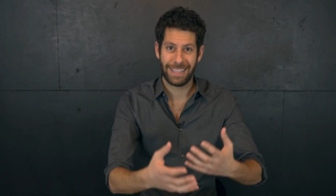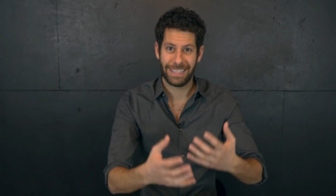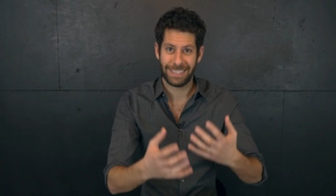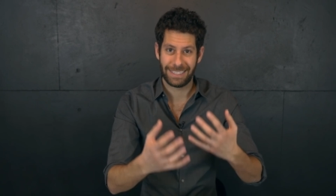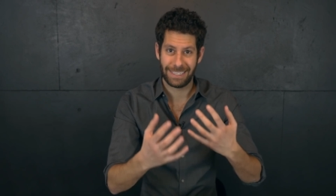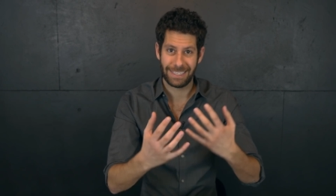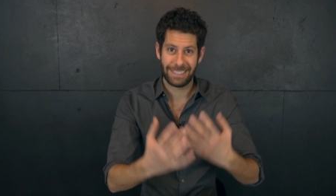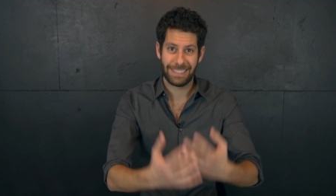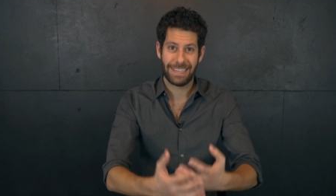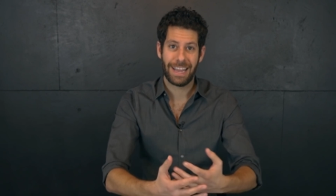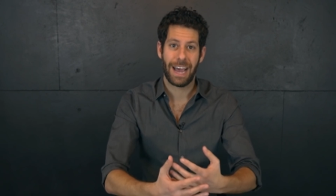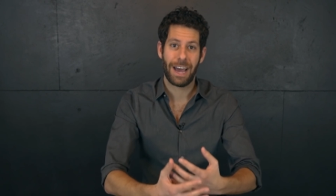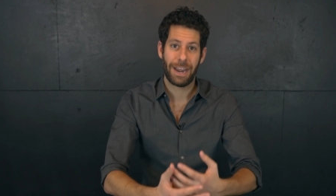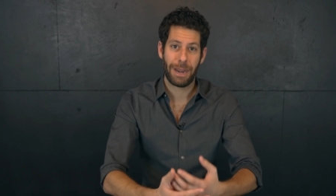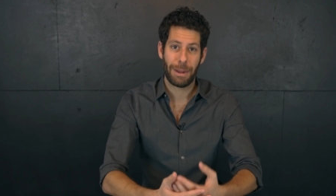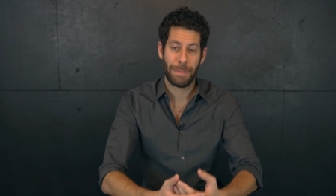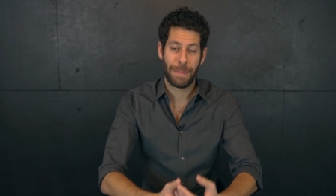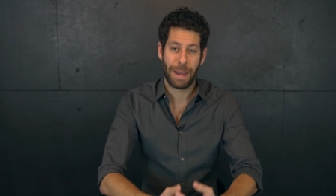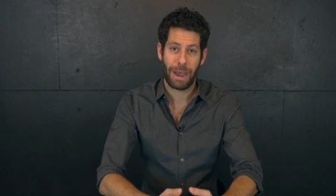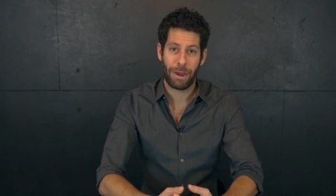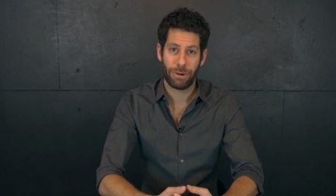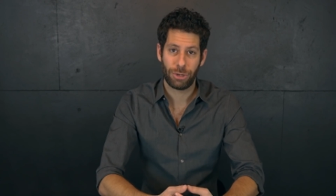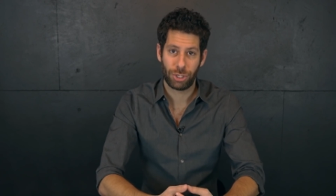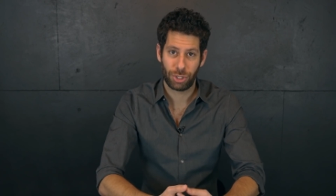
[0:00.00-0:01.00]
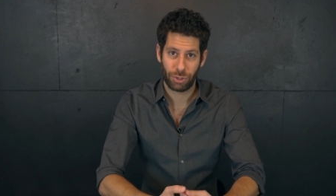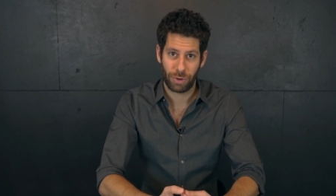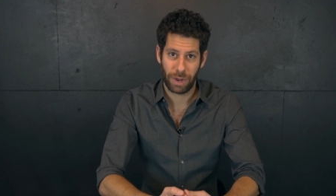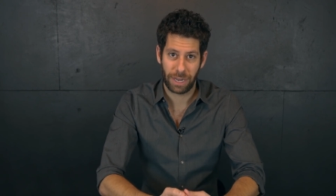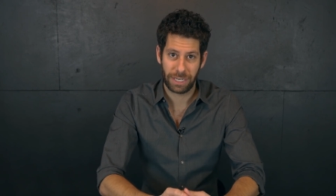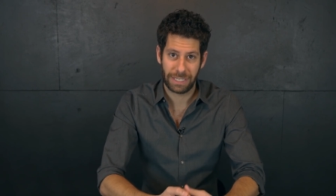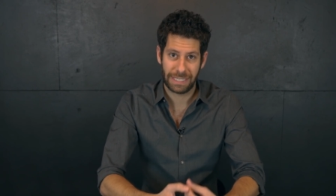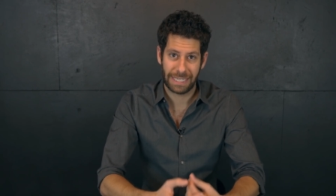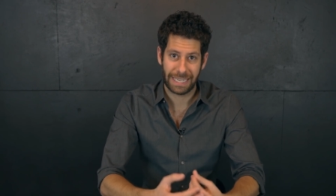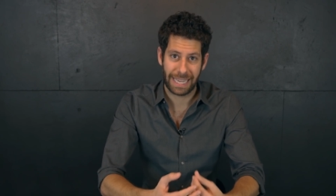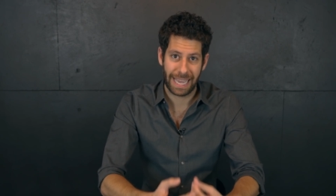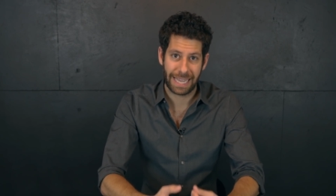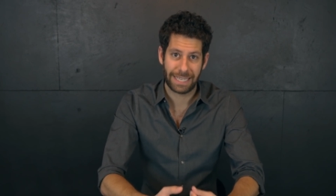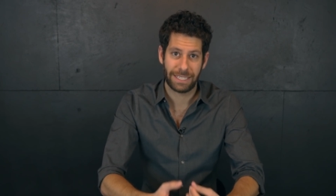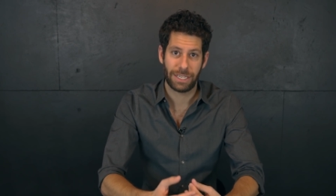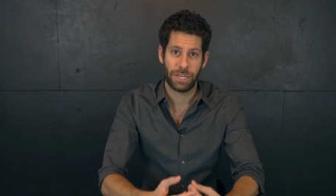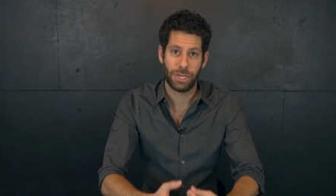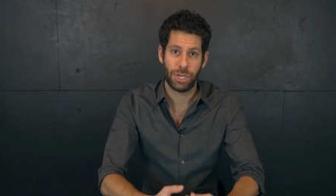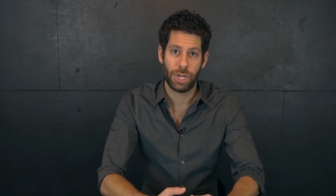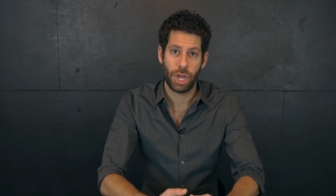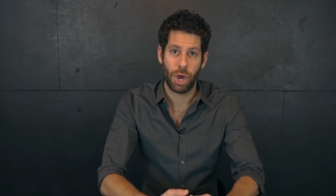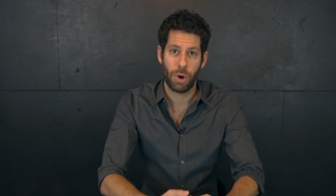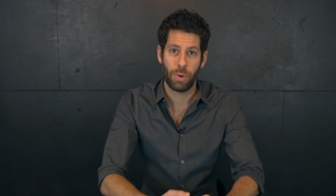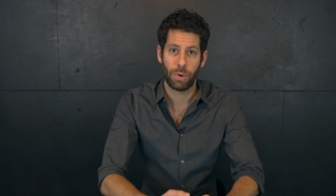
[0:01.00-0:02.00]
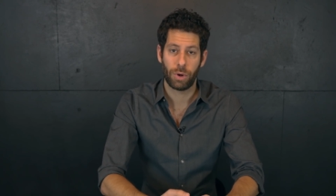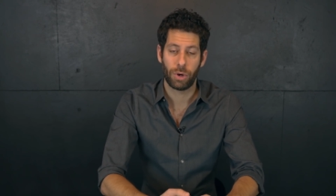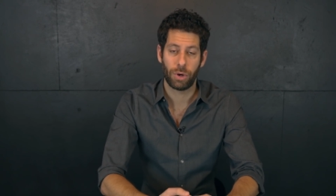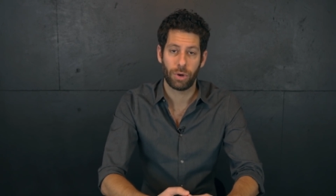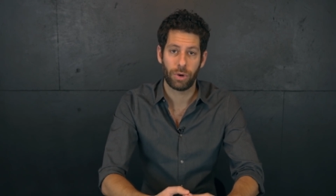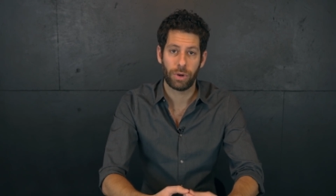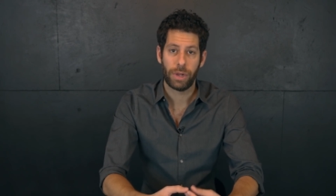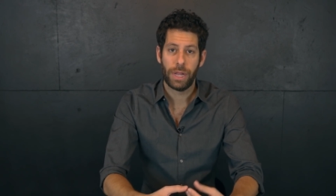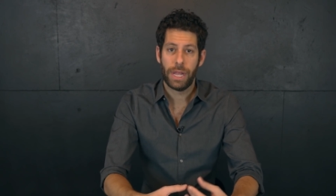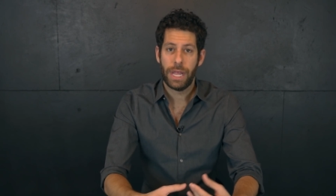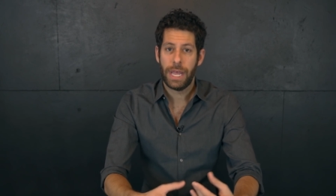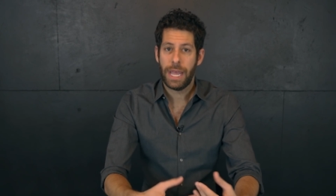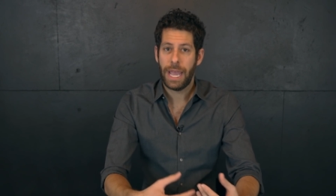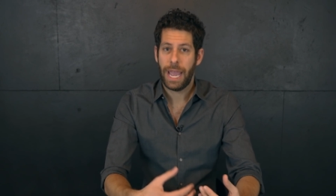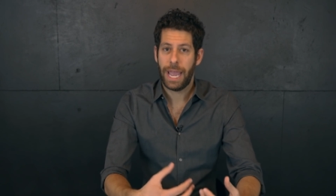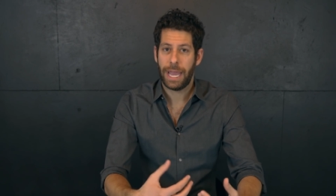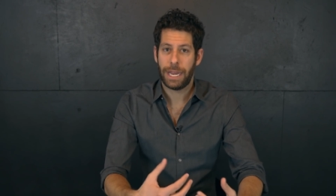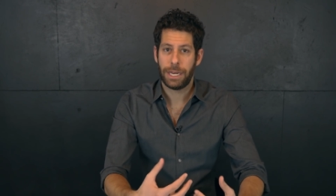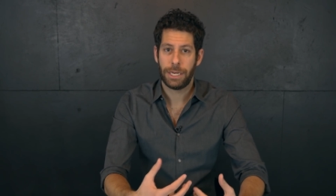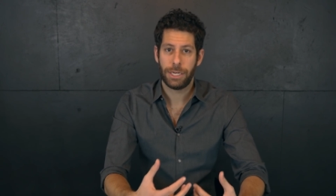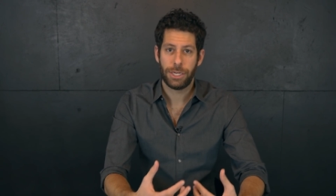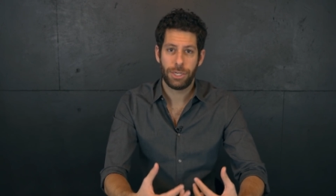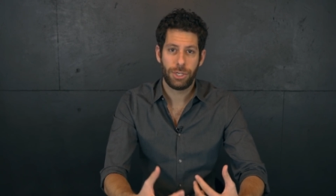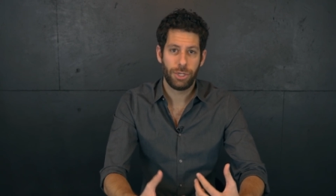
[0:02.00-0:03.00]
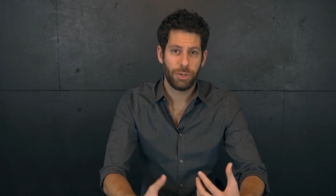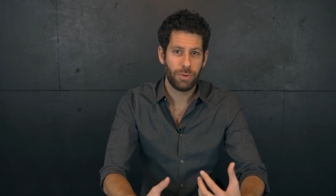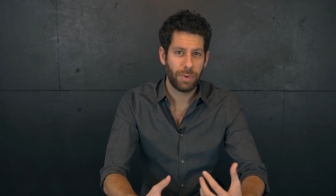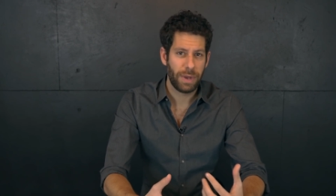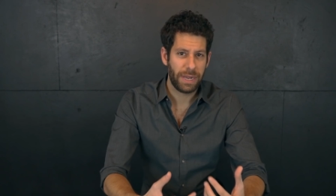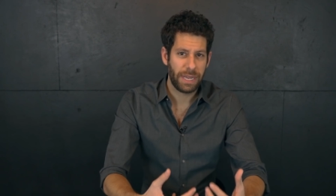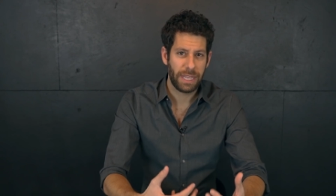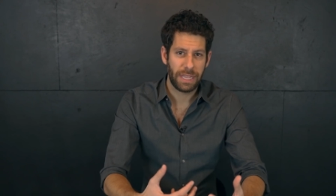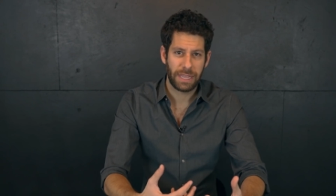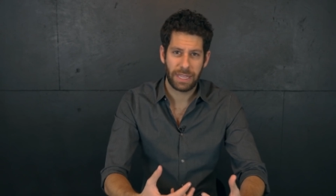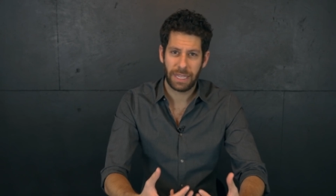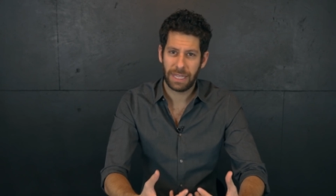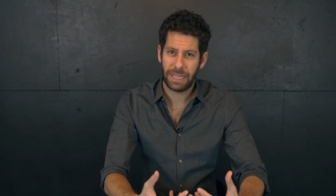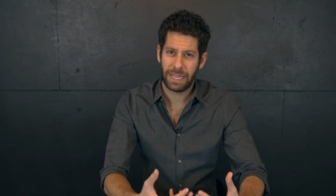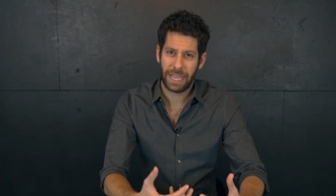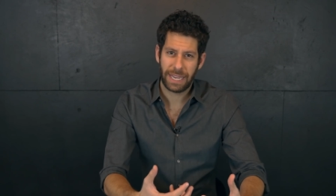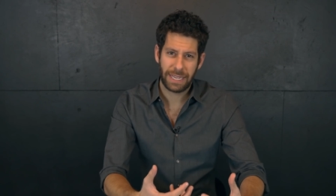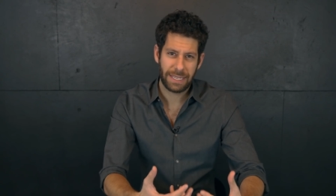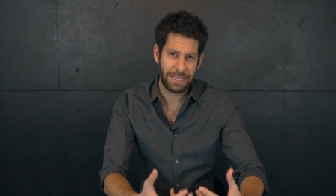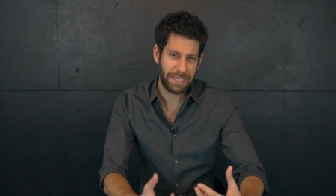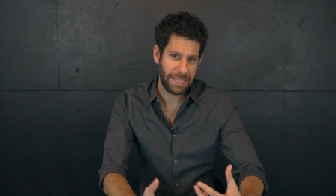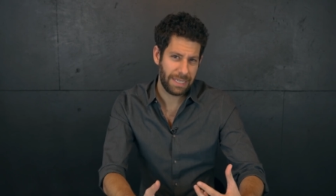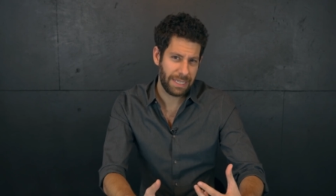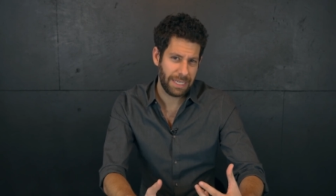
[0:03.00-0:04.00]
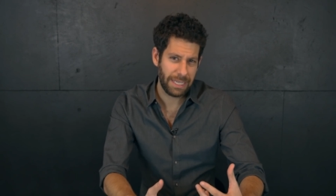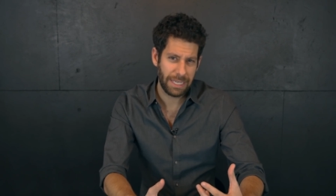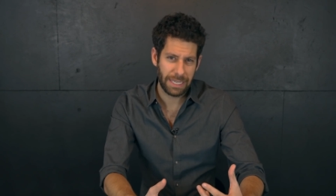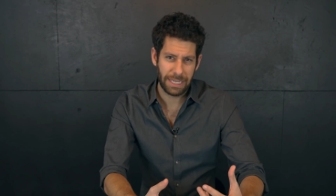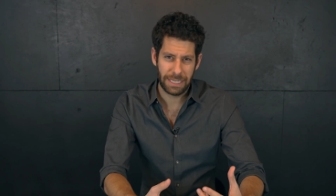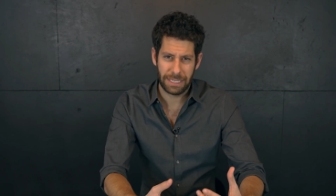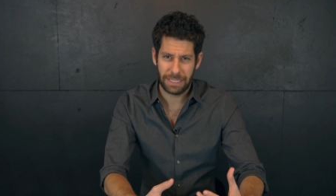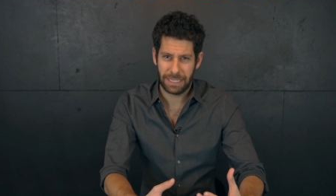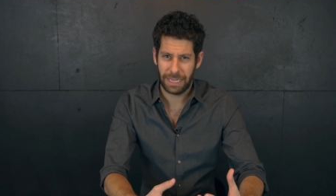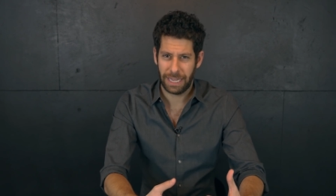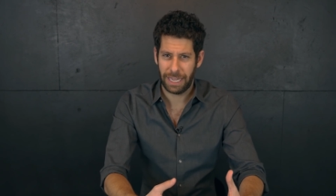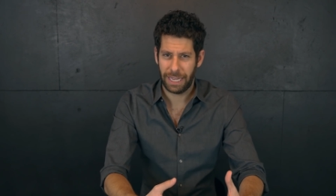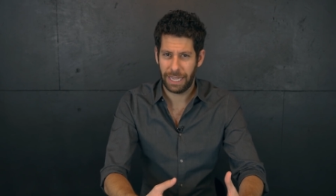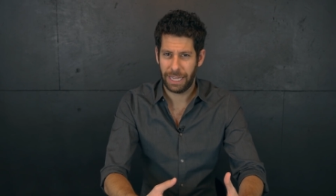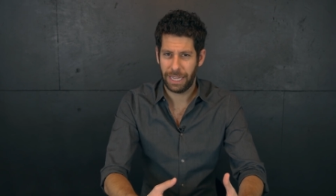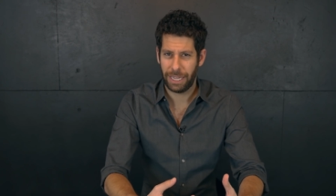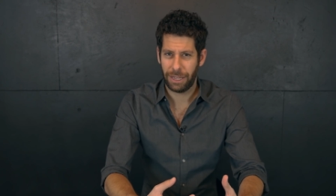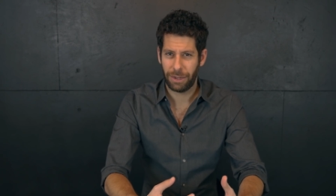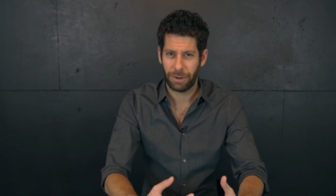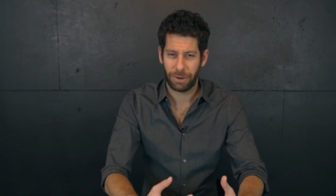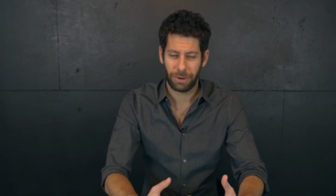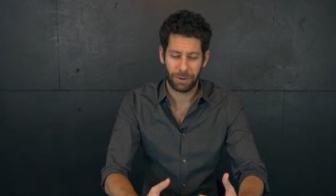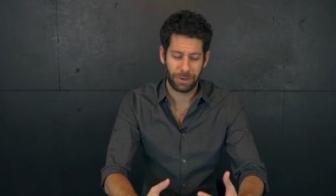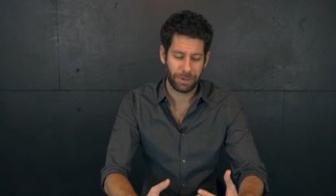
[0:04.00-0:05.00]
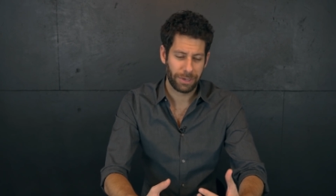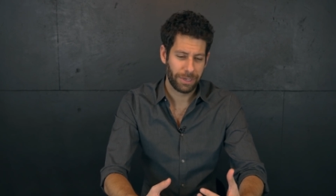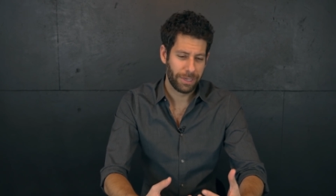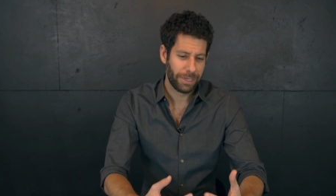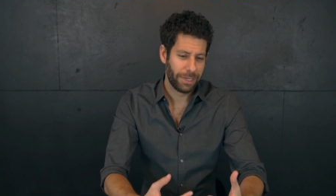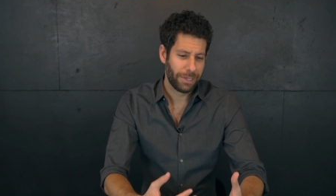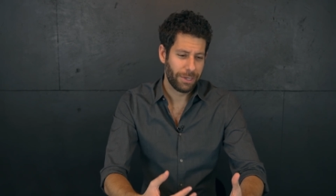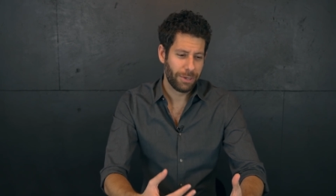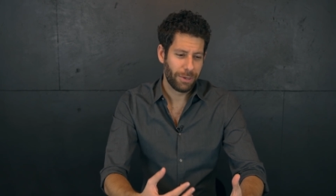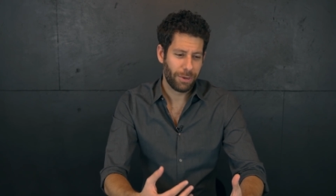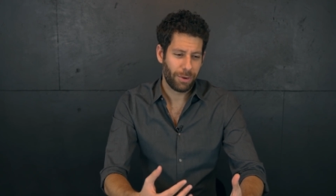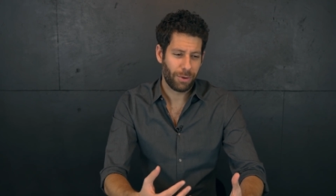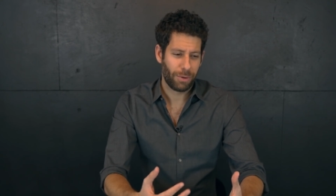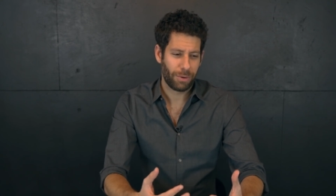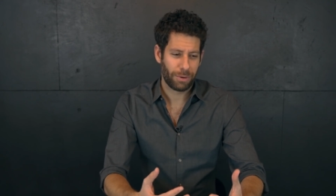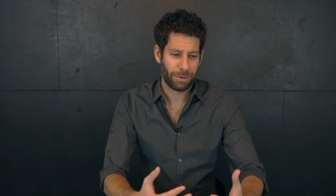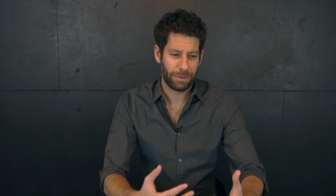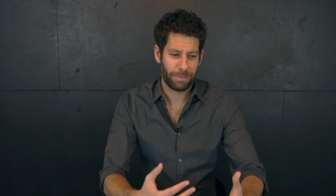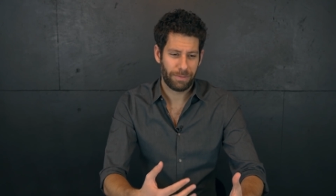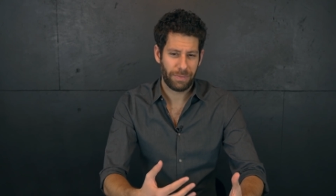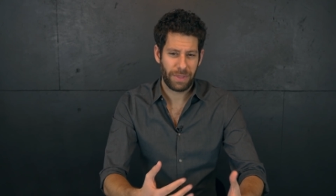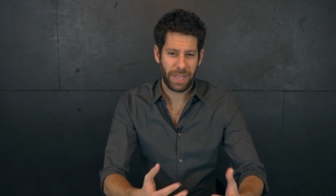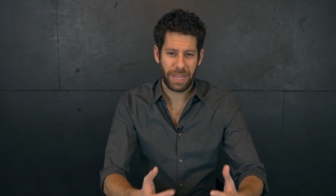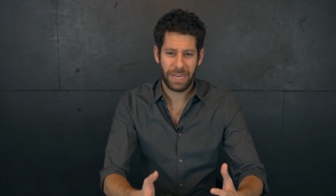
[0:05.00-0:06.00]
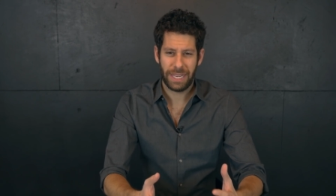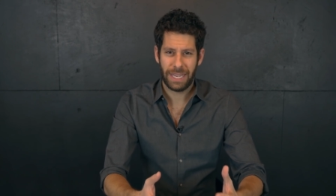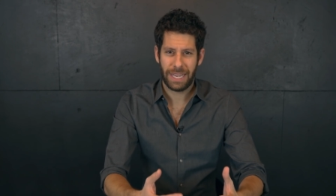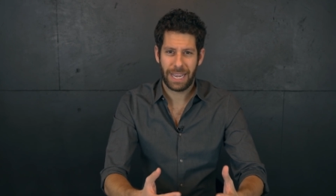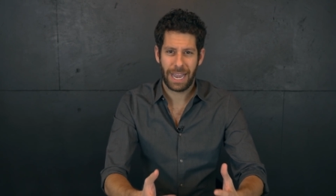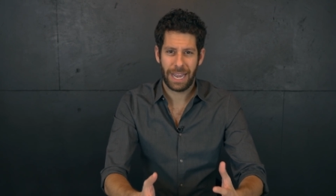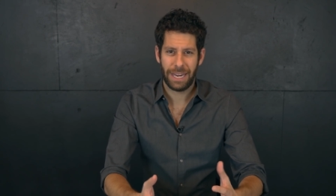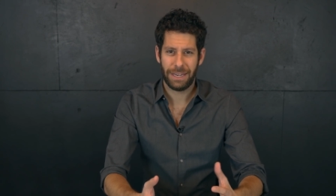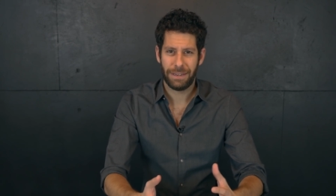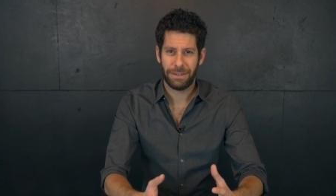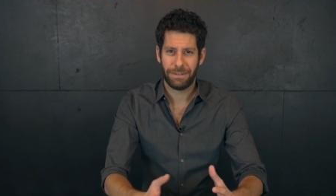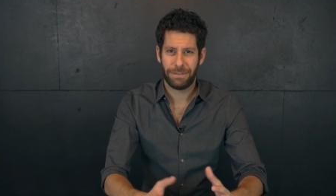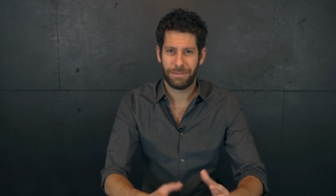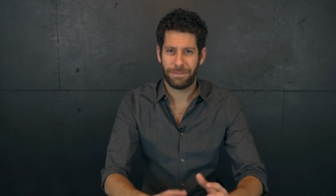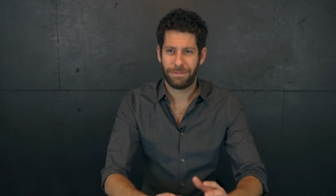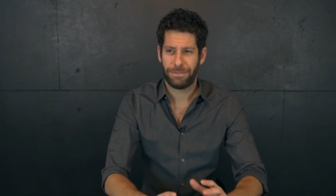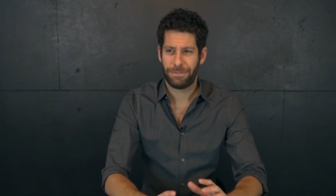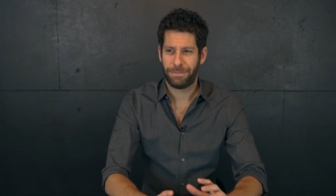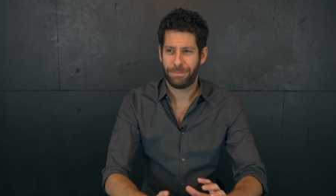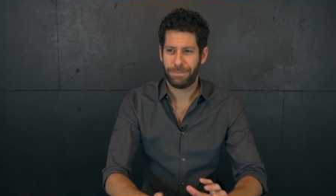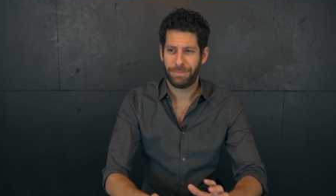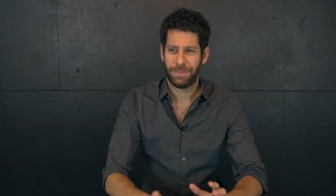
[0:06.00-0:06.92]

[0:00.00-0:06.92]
This is not about trying to get to know her and do anything like teasing or or any kind of